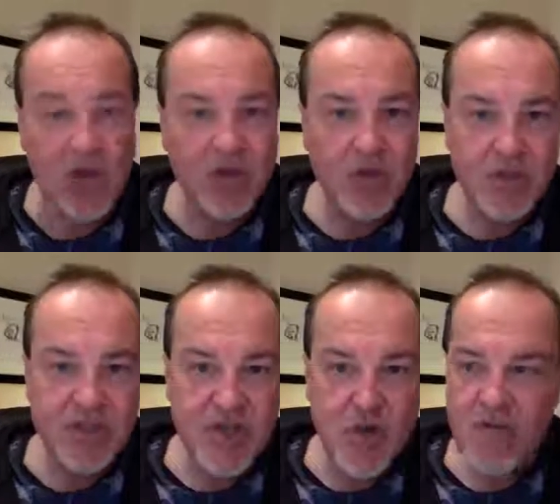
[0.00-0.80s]
There was
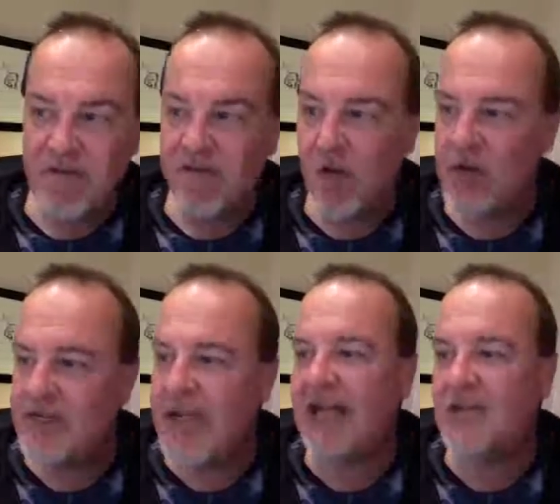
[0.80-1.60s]
no
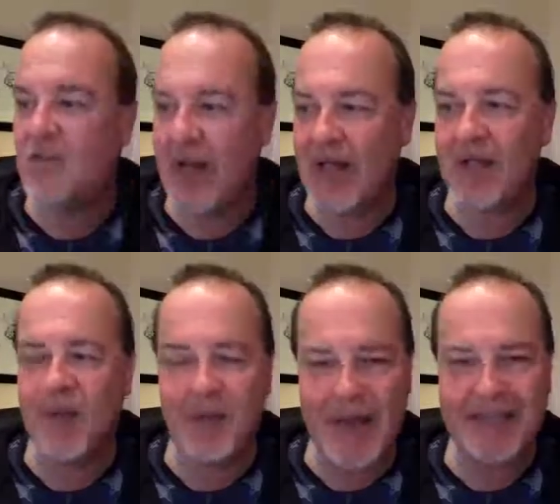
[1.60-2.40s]
food as welcome
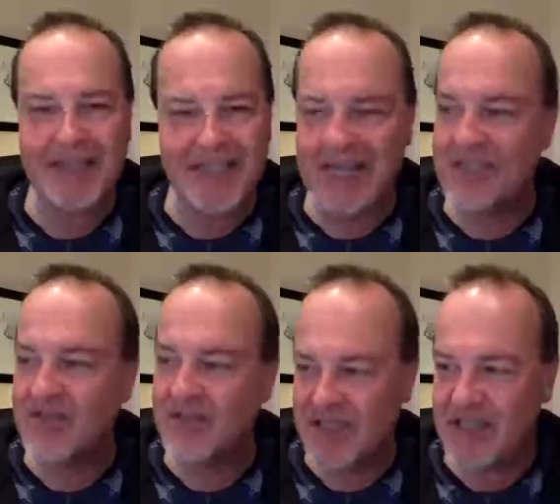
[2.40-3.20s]
in my
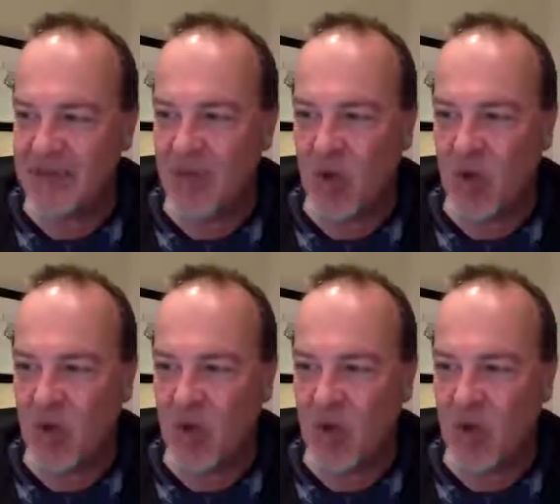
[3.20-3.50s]
digestive system